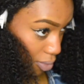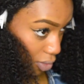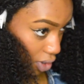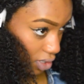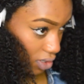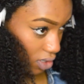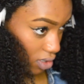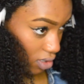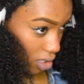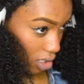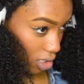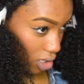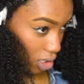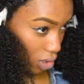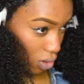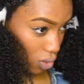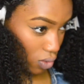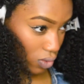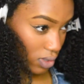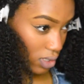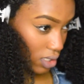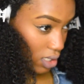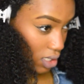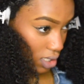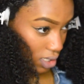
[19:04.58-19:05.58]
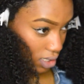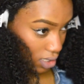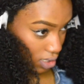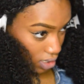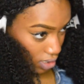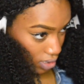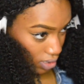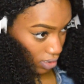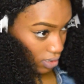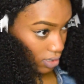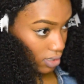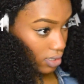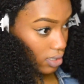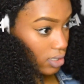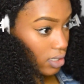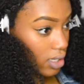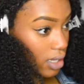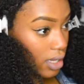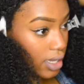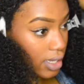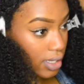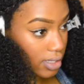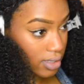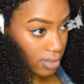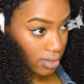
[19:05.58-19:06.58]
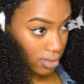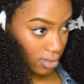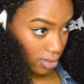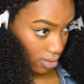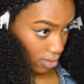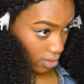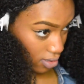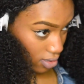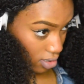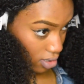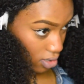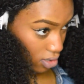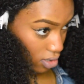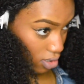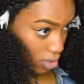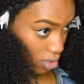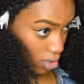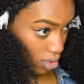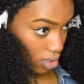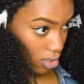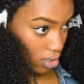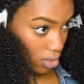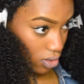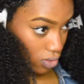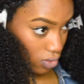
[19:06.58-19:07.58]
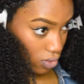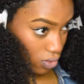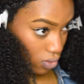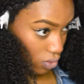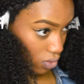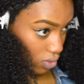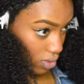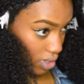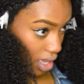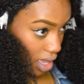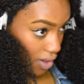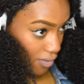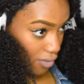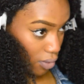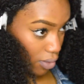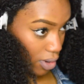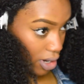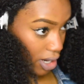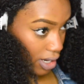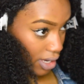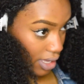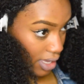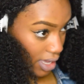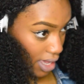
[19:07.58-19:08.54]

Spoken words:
I'm going to close this because it's not cool to have a weird